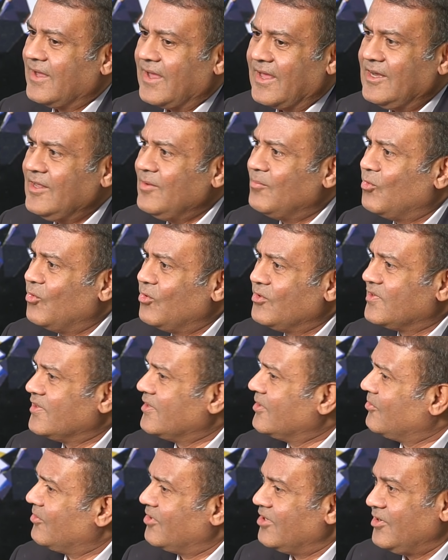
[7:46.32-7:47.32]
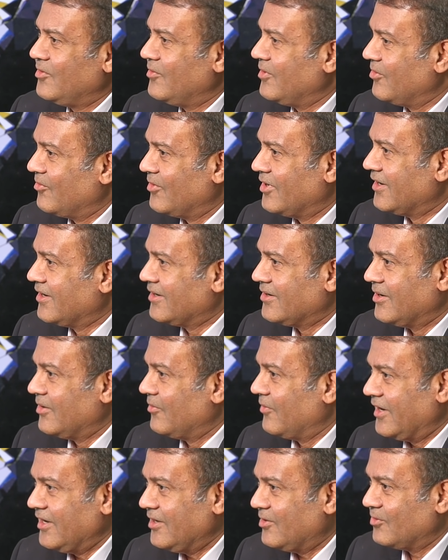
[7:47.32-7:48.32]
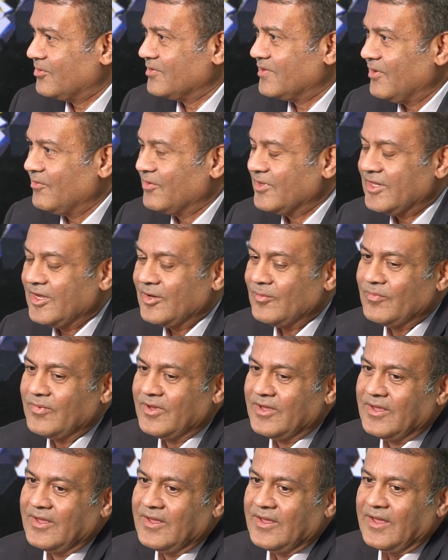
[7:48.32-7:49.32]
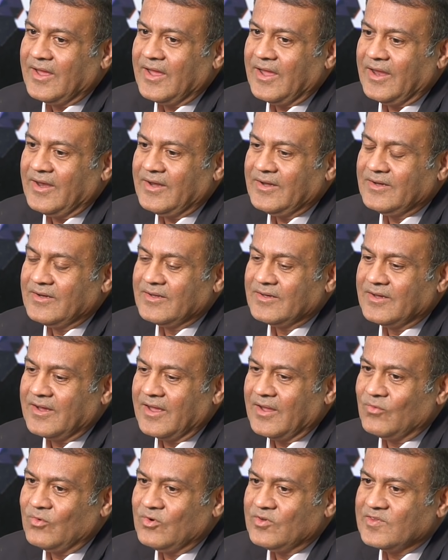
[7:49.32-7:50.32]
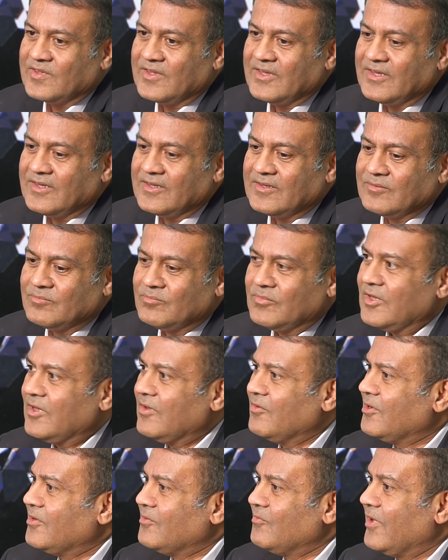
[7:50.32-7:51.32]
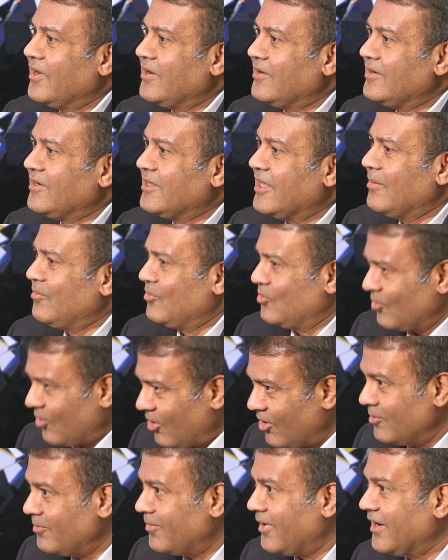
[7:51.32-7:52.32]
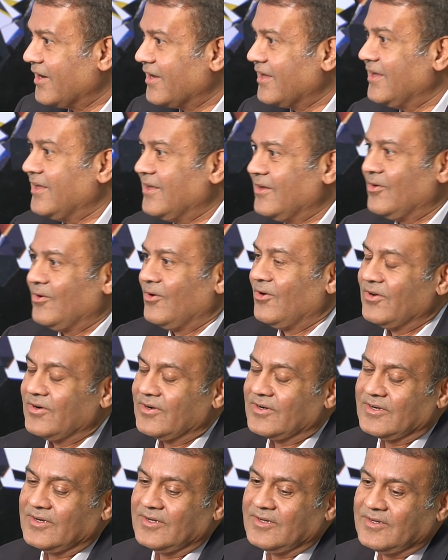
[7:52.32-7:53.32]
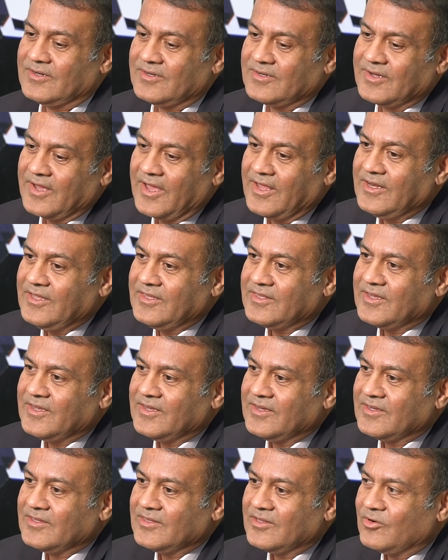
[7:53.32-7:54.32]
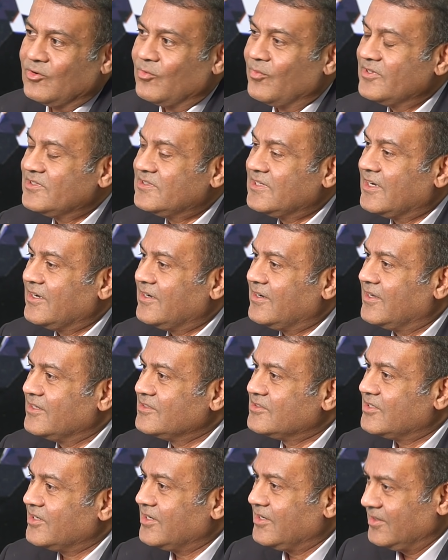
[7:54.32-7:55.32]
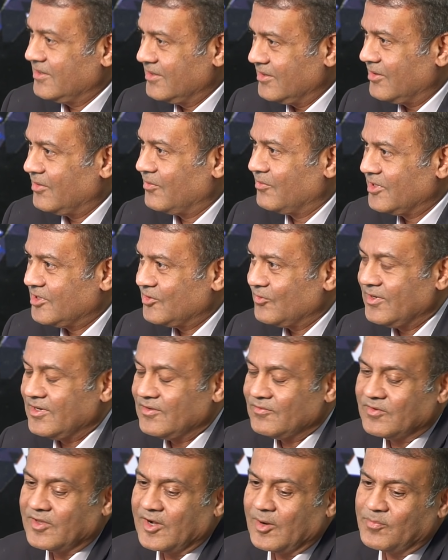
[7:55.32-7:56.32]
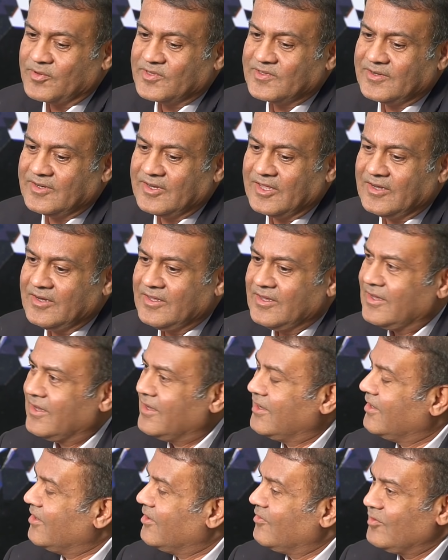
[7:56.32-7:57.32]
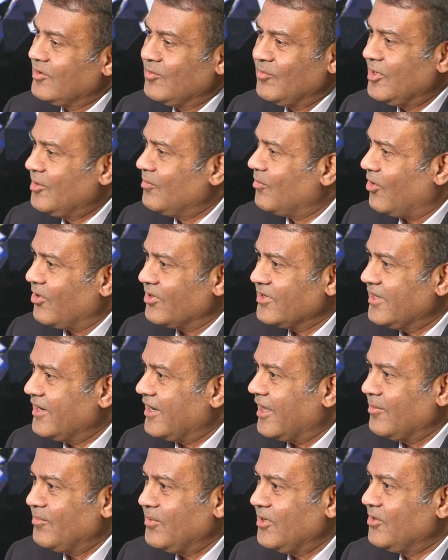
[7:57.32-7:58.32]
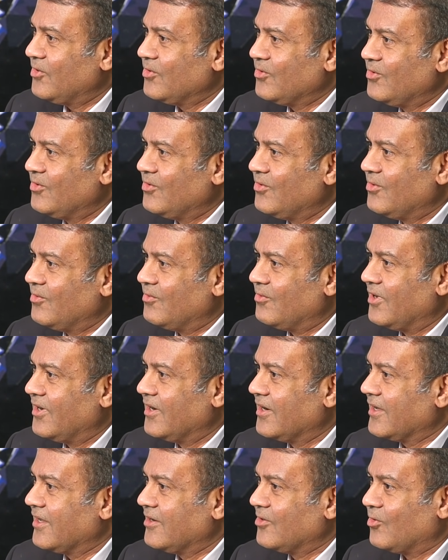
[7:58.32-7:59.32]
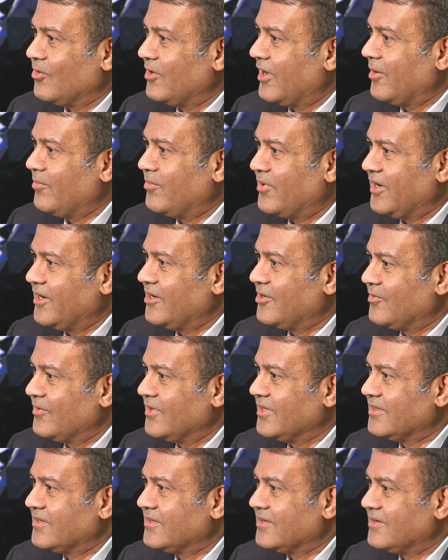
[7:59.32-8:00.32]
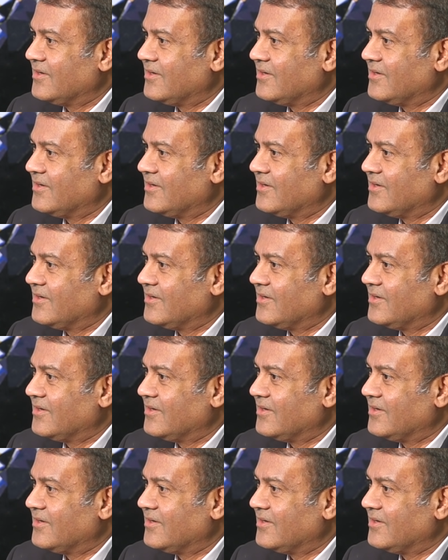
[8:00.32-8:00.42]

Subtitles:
any boards in the world, we work very closely with them. And I would say, even when it came to hallmarking or anything in the domestic industry, which we represent Delhi, we've been more than happy to work and collaborate with